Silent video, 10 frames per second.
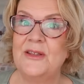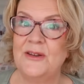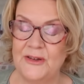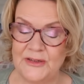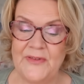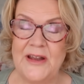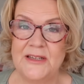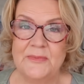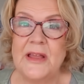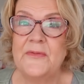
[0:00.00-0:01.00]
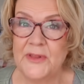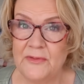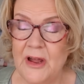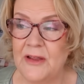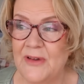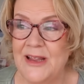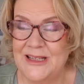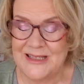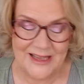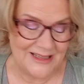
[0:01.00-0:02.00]
you know, defending me for the right
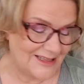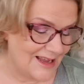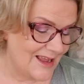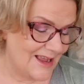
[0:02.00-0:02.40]
reasons.